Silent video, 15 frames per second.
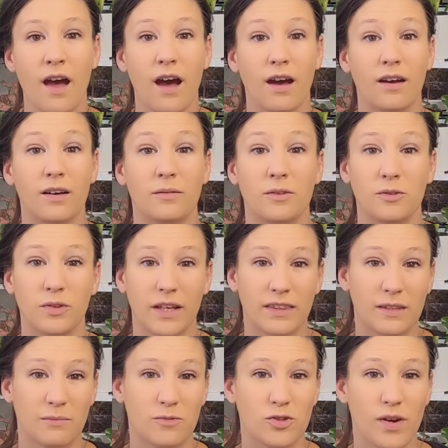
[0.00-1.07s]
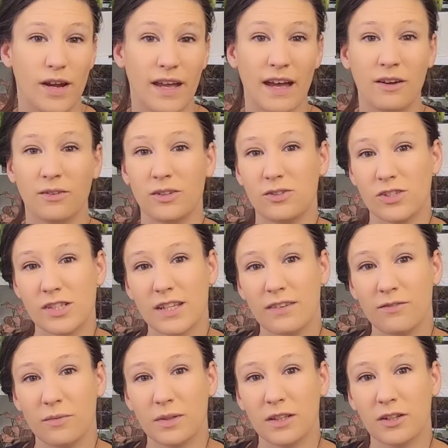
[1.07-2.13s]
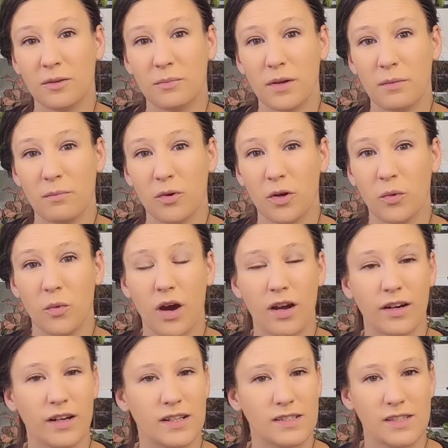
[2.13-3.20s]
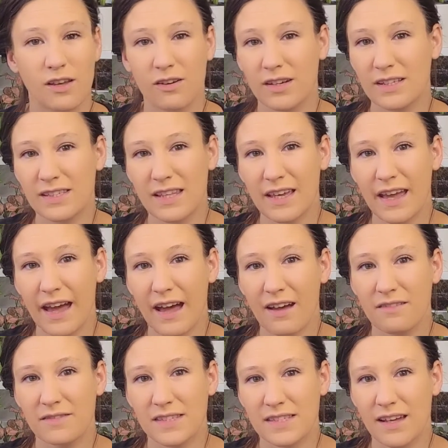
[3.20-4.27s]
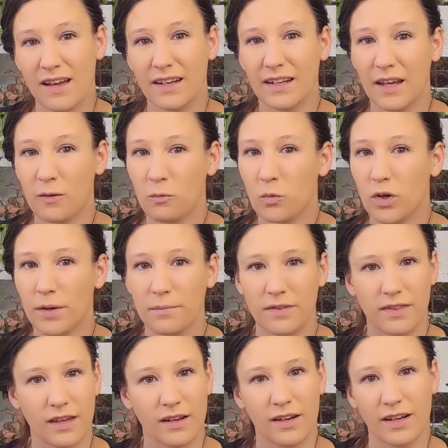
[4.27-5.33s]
You let them dry out and you just give them a little bit more water. As long as they have sun and warmth, they are